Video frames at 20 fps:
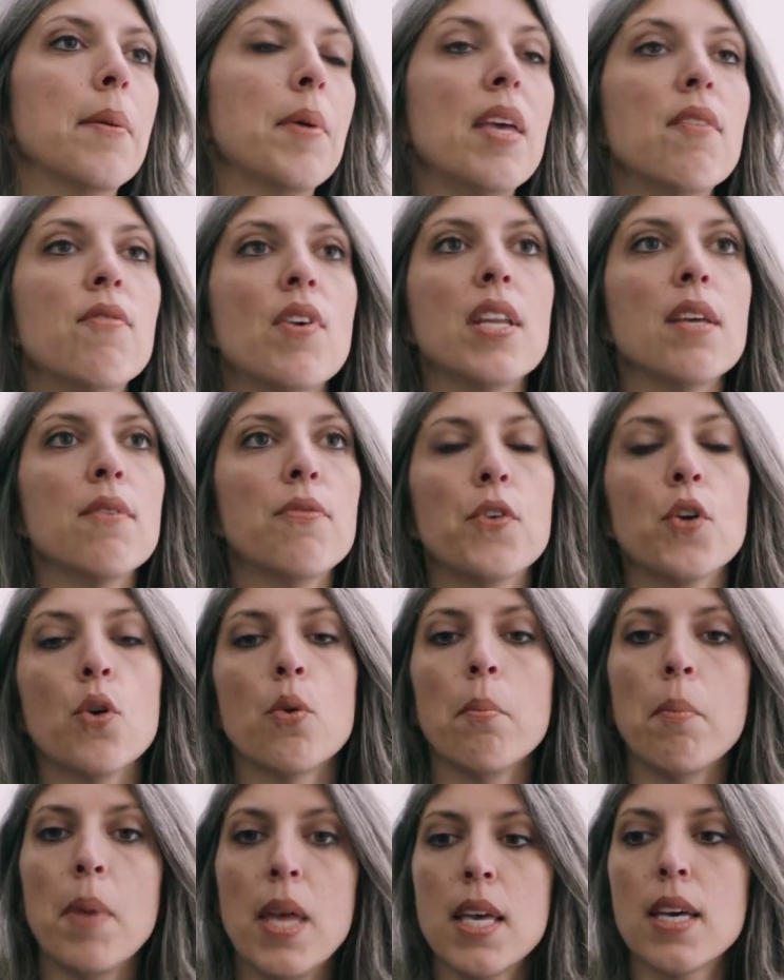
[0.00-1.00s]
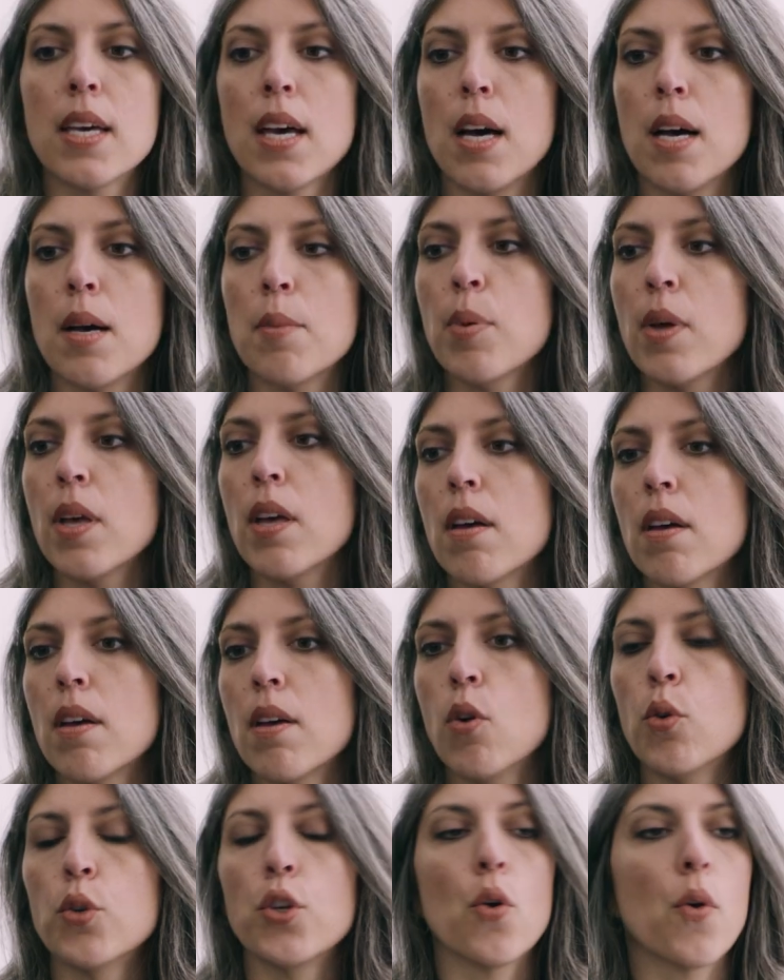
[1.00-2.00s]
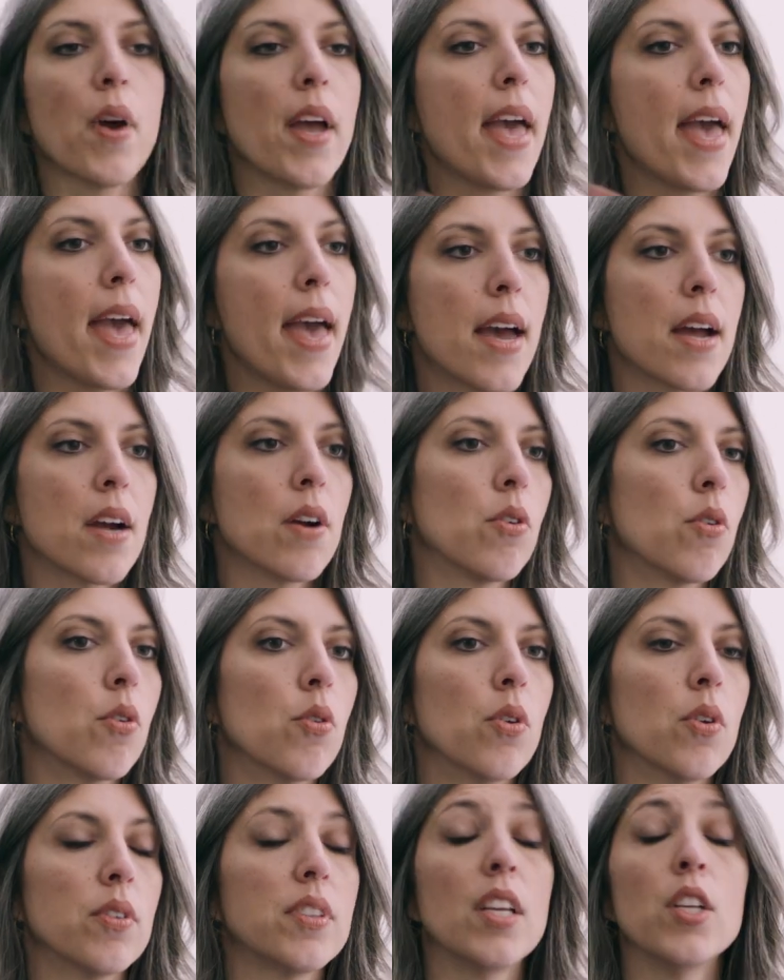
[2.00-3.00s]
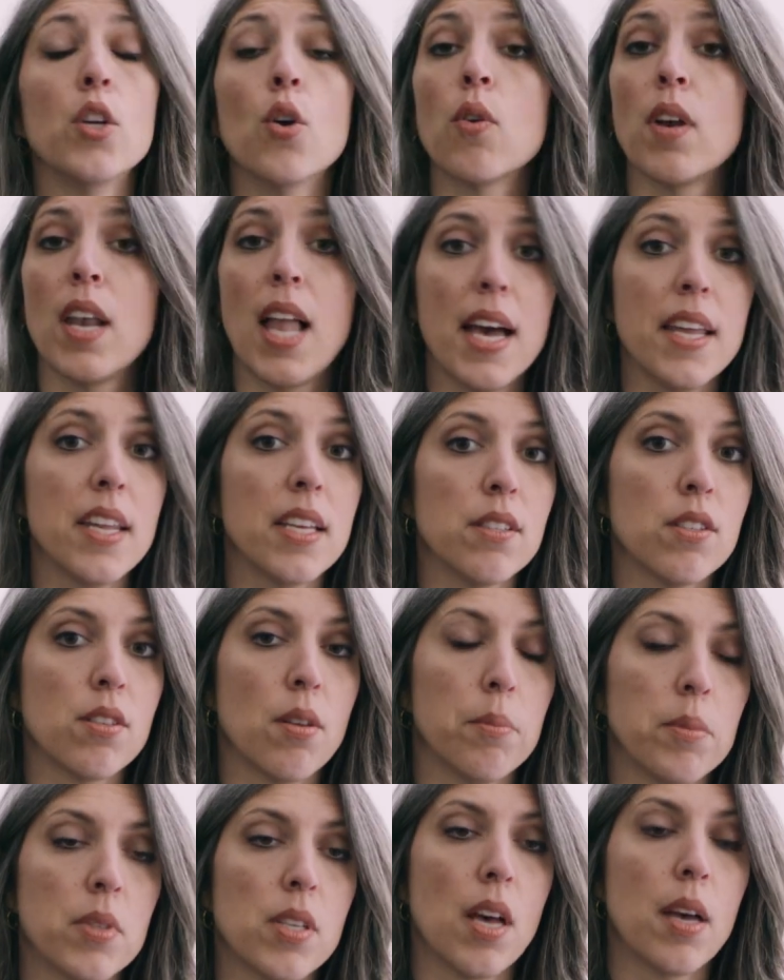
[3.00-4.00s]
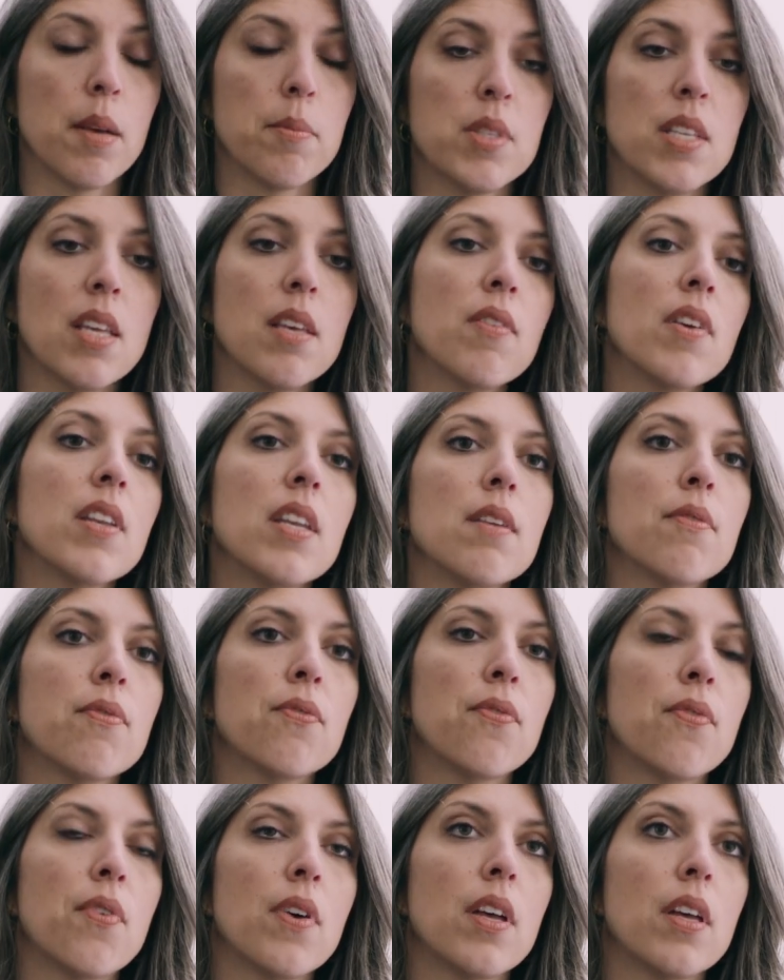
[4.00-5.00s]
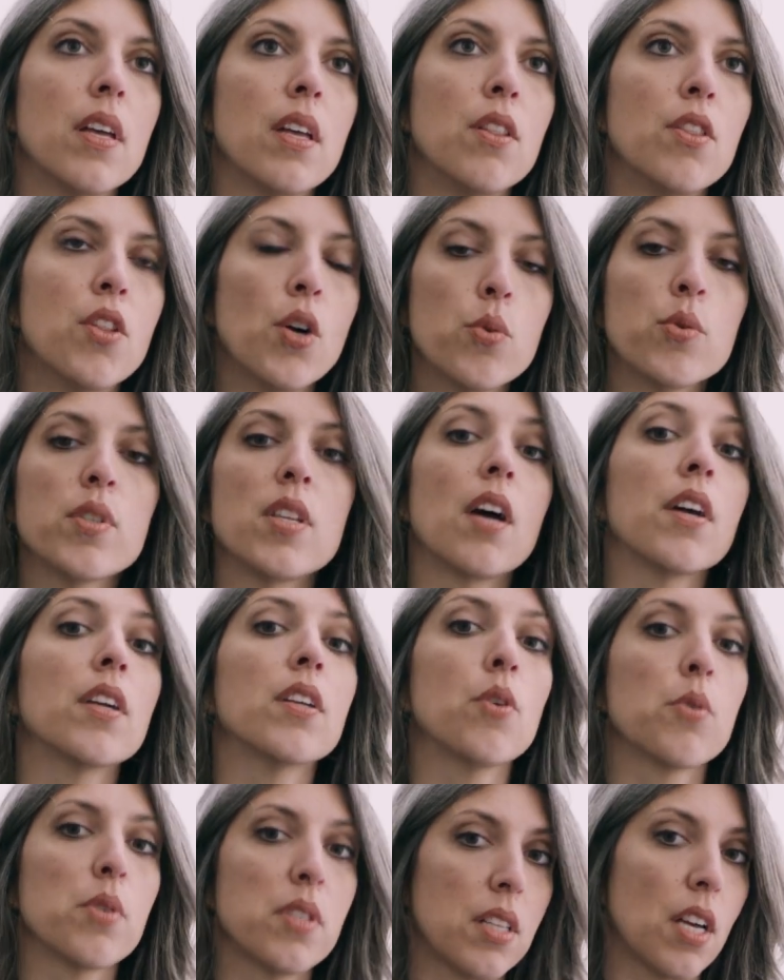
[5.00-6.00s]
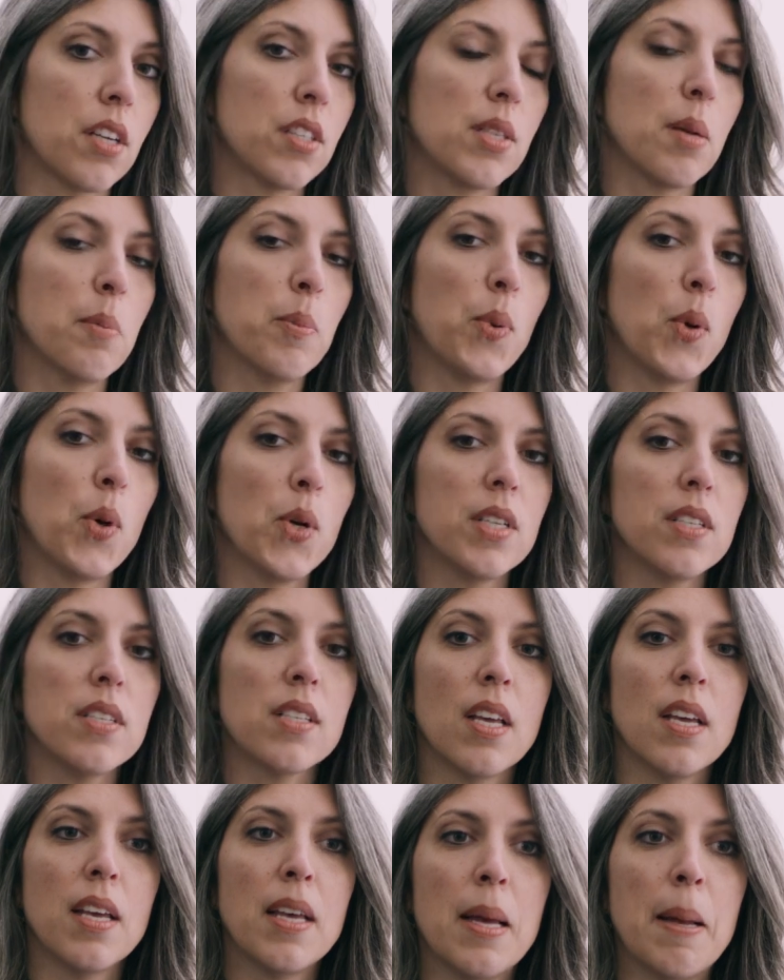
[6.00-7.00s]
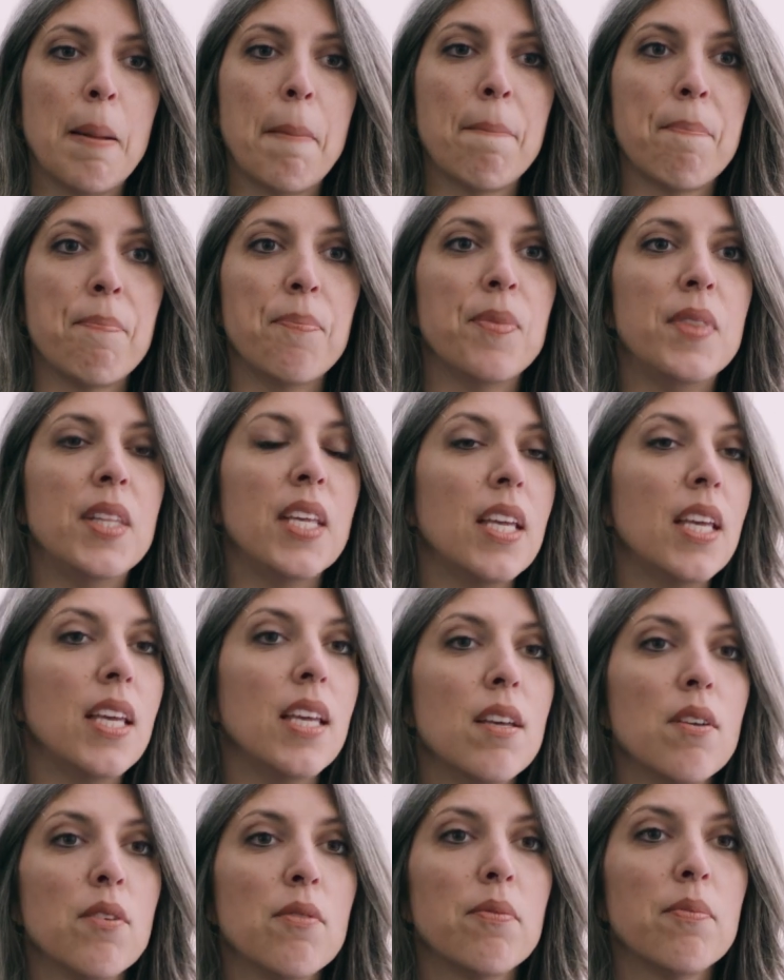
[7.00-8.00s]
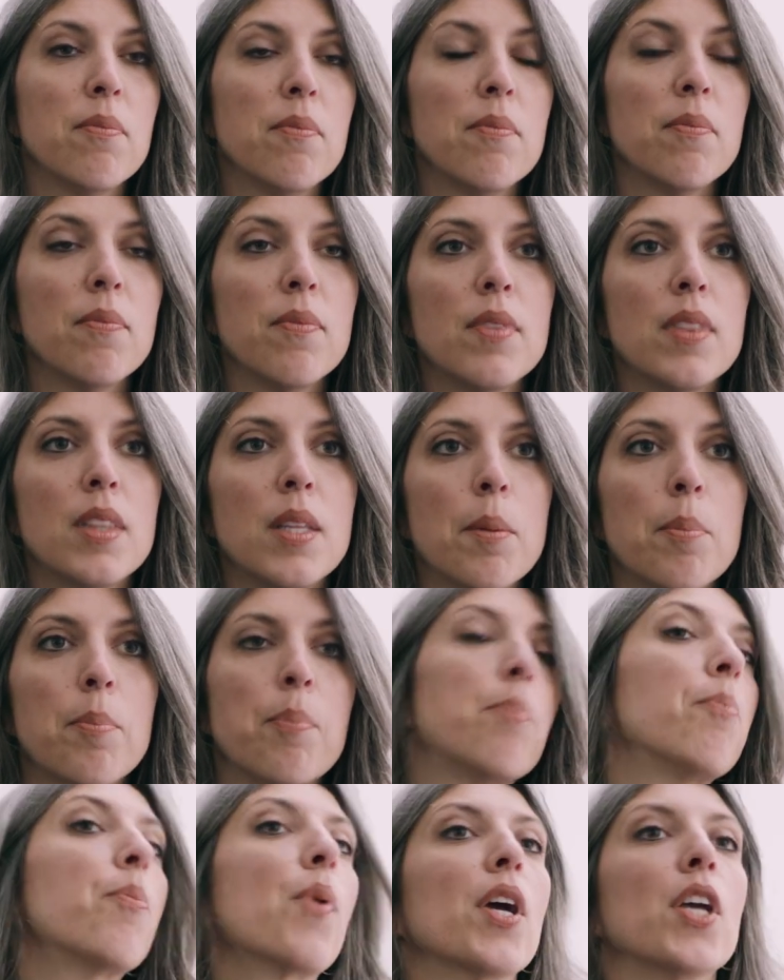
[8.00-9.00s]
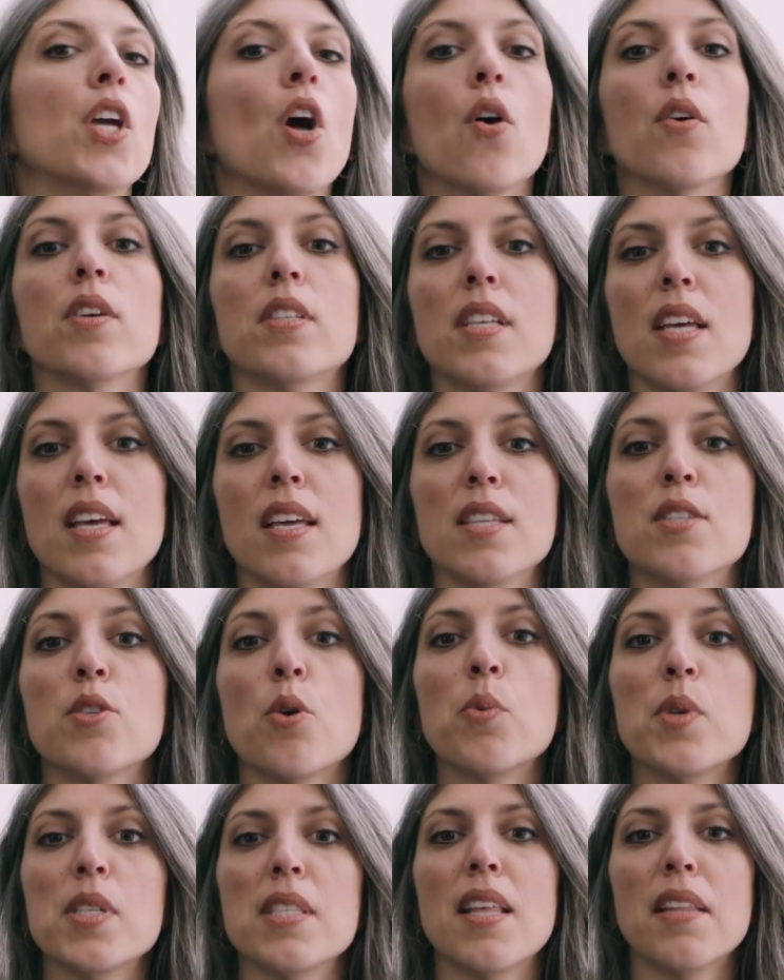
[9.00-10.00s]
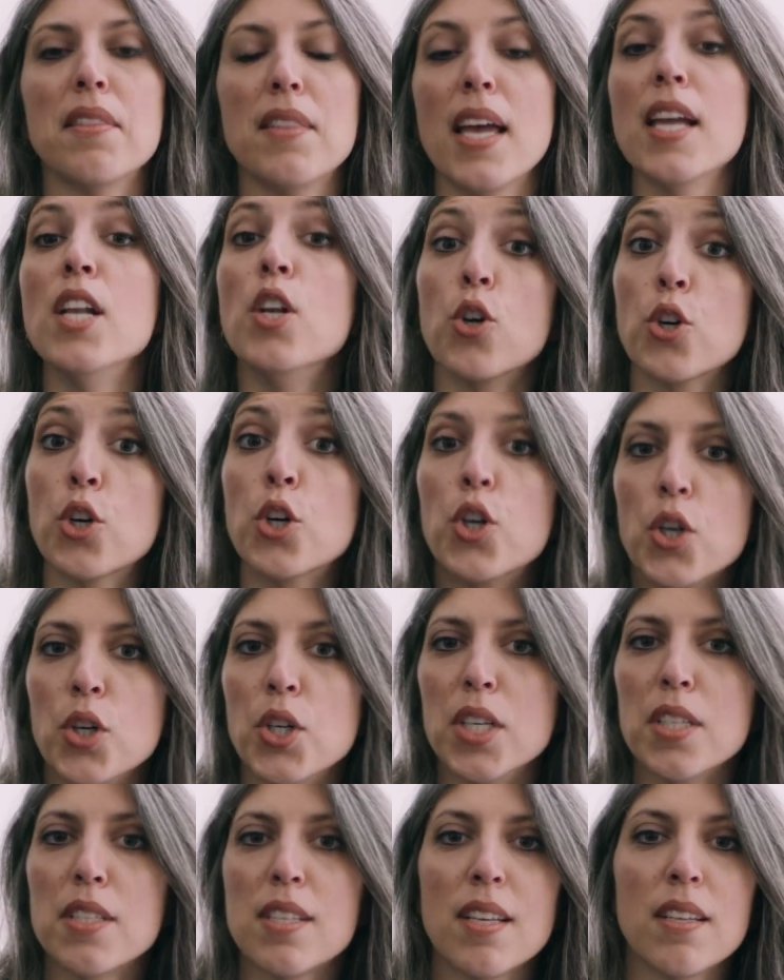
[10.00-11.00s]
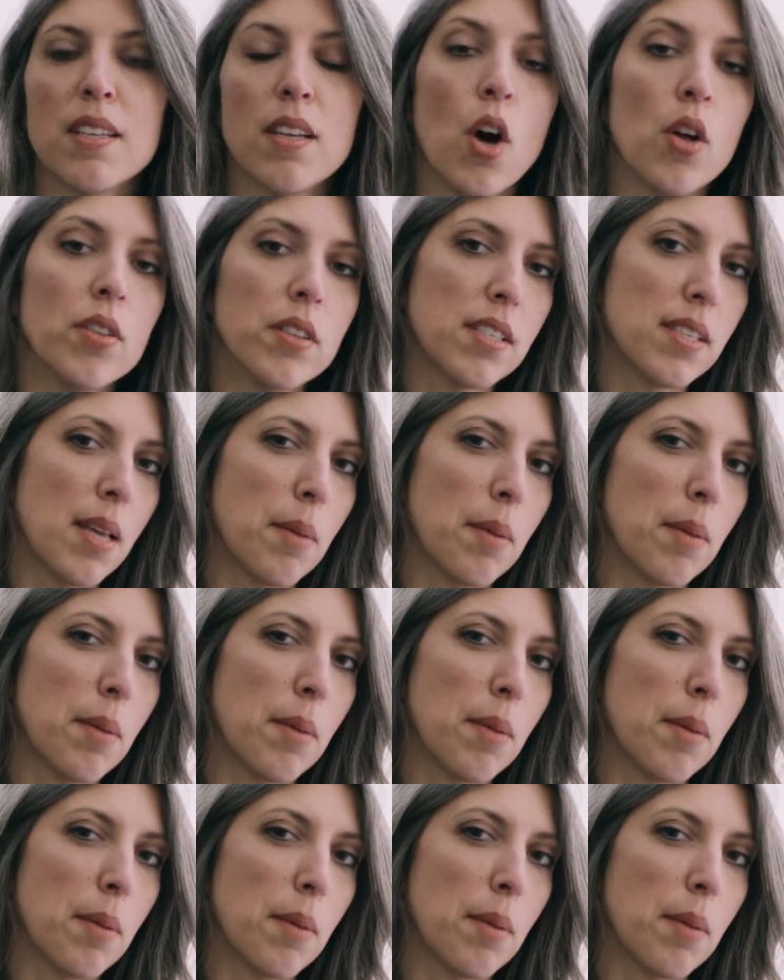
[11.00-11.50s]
Even if your makeup or your hair or your lighting sometimes, even if those are your starting point, the priority is always that they look good on the